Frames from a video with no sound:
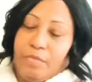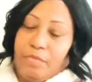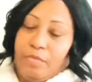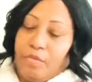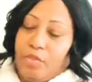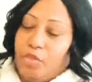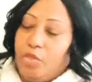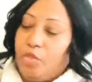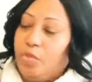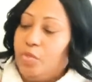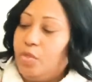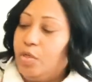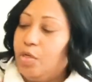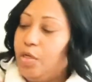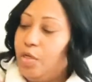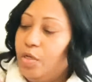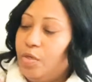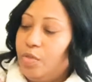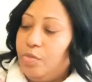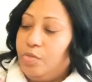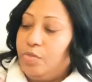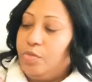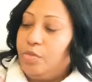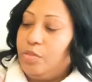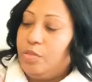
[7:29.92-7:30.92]
You
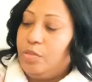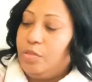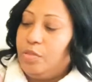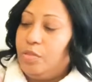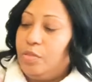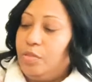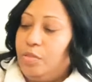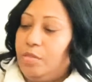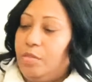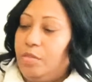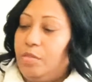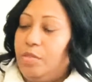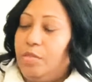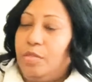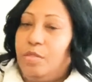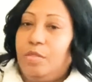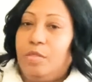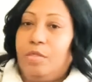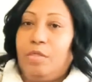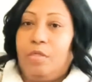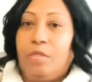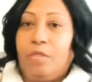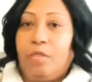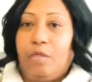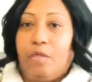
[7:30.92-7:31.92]
close,
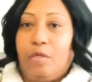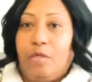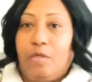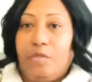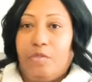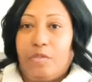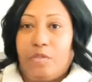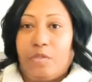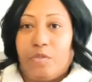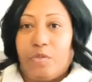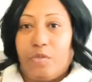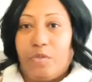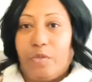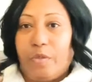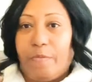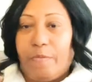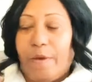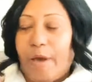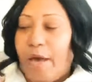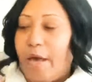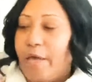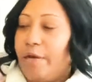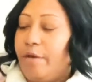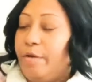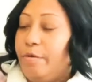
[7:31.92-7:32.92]
unscrew the
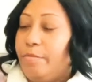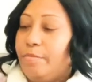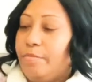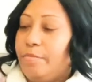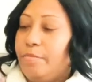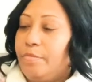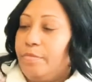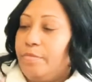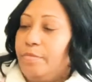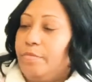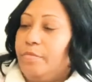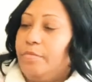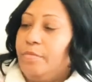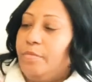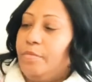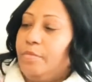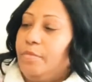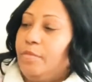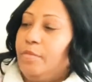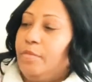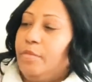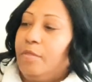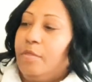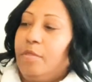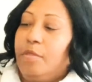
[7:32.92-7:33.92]
bottom
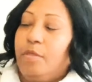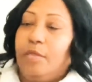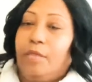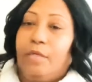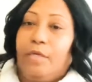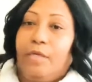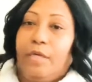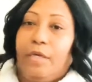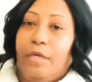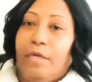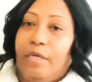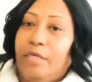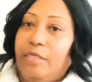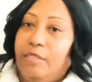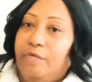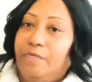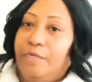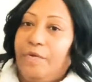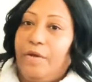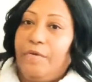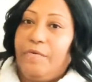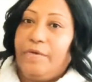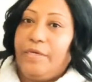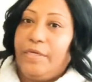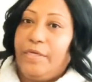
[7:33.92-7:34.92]
and it's
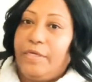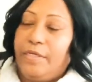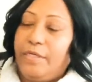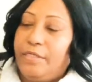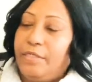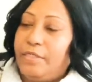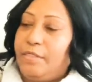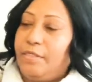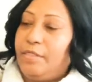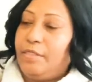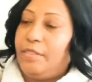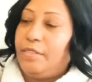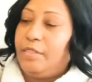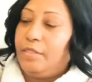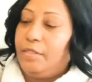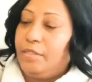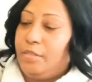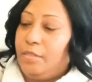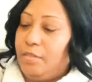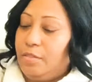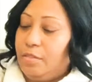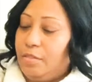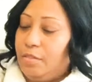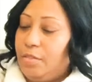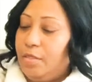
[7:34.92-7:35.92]
very easy.
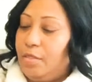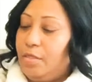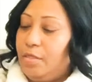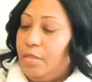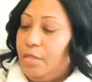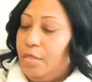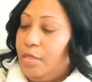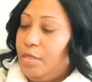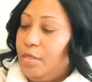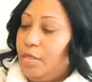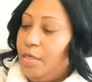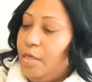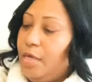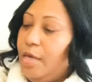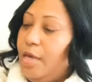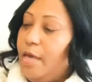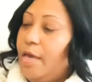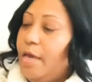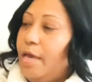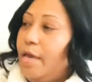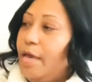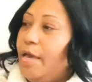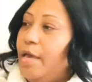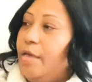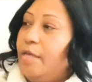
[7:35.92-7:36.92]

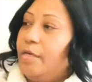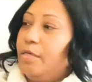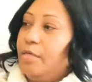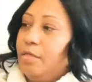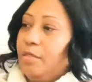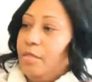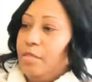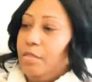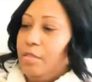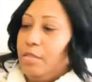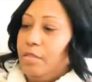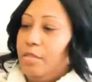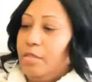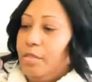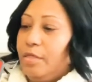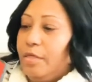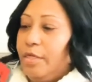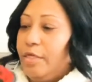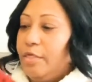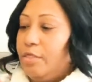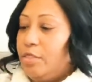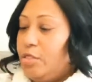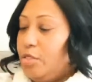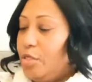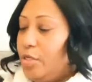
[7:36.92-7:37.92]
And
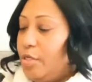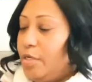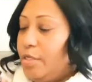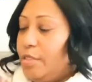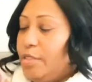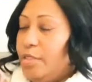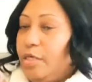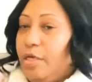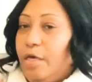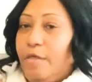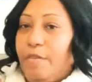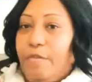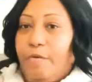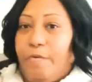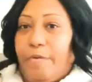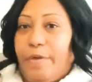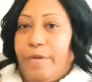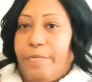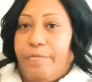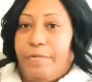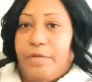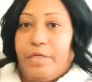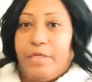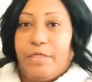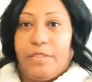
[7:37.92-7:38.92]
let's turn it the other way
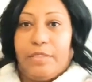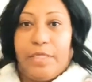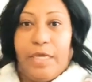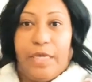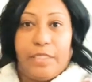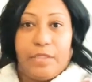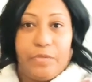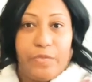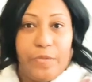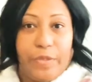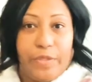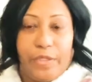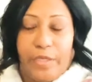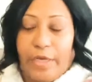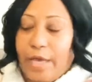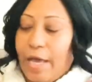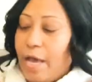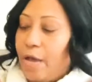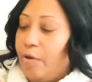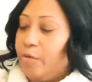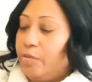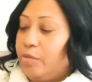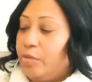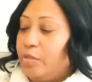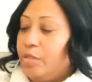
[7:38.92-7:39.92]
because that's what the
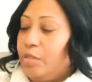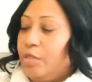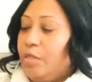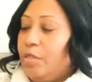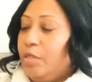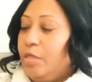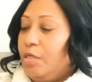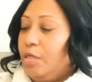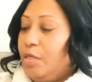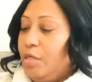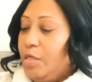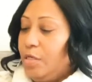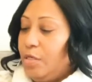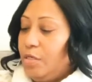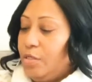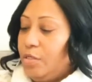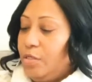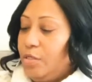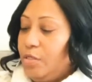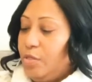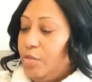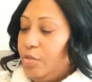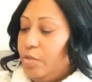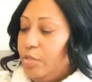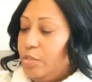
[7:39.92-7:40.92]
house,
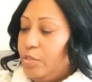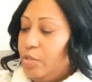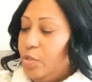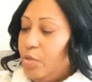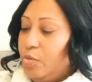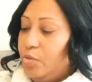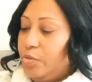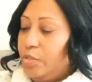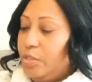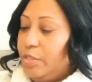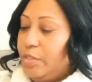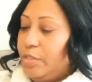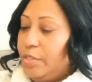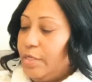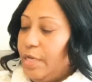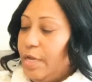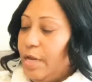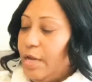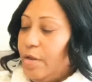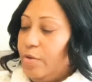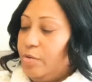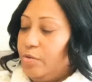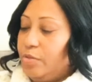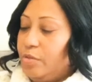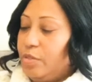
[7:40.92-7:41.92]
you know, is holding the
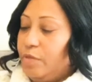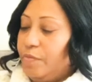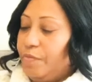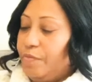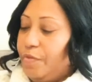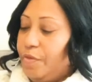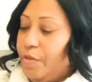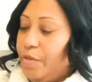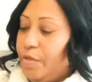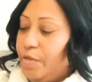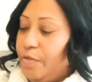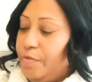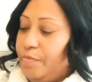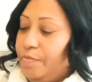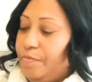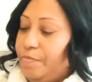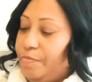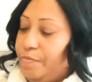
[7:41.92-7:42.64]
house of the